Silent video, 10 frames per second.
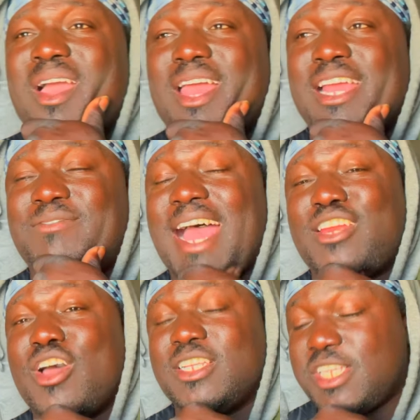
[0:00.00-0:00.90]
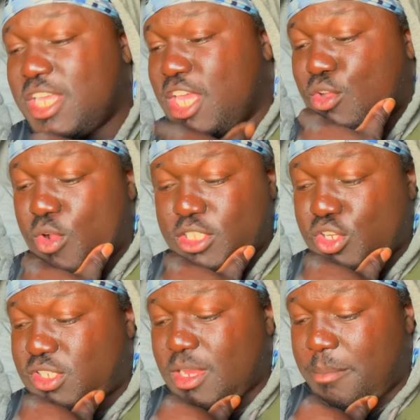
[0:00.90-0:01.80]
if that doesn't equal
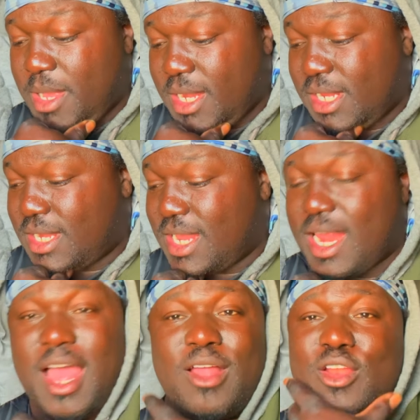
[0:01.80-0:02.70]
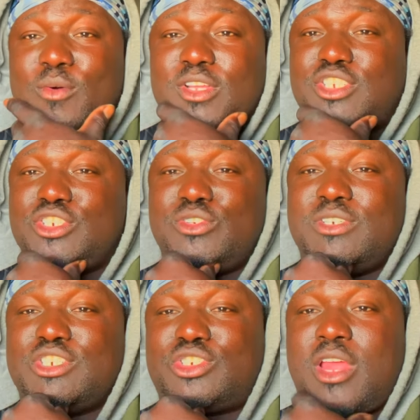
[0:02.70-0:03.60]
to some money, then I don't know what you're
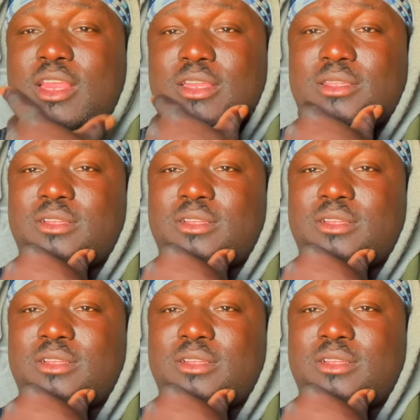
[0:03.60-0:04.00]
doing in truck.